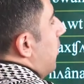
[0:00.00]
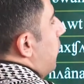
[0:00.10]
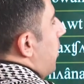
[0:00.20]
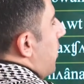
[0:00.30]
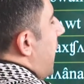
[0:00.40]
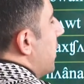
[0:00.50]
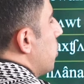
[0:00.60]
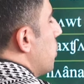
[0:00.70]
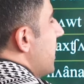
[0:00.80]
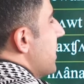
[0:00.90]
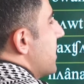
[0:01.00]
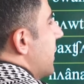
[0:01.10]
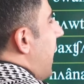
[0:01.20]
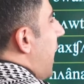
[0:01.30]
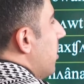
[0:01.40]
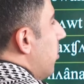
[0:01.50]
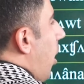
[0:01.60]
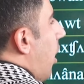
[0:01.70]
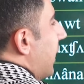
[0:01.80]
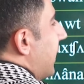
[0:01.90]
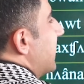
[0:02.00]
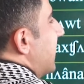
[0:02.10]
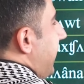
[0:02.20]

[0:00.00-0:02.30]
For that reason, I mark it